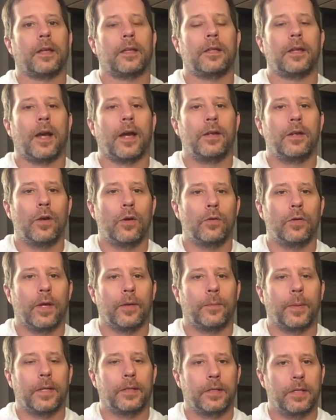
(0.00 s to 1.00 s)
I know
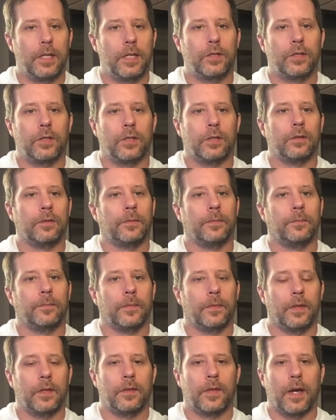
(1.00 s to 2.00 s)
that by teaching
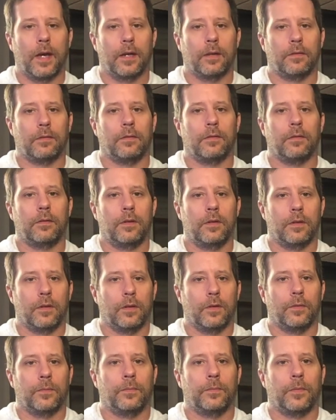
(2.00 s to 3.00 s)
that,
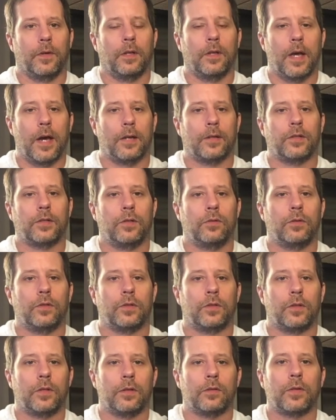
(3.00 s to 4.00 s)
a lot of
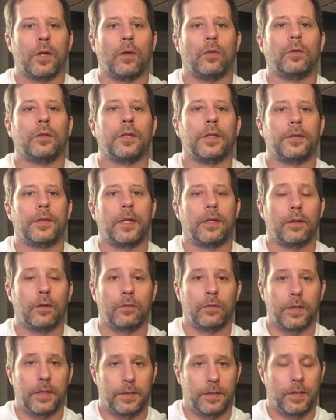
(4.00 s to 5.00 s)
students they
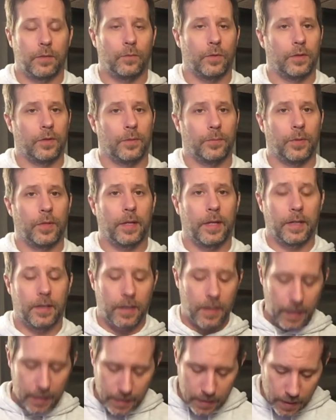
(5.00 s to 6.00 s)
don't listen when they're playing,
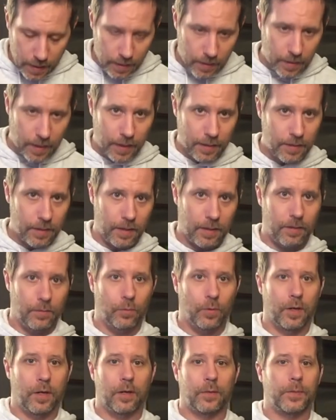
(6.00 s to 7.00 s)
and I get it
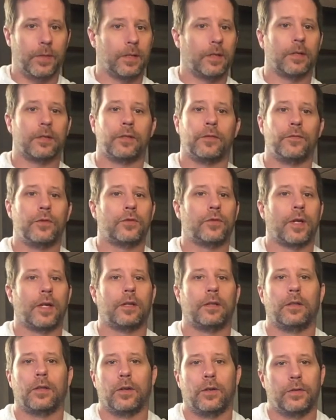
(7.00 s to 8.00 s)
100%, because if you're trying
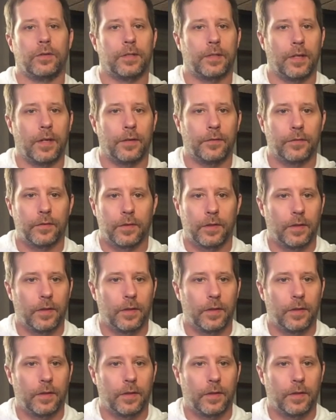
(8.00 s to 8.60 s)
to learn stuff,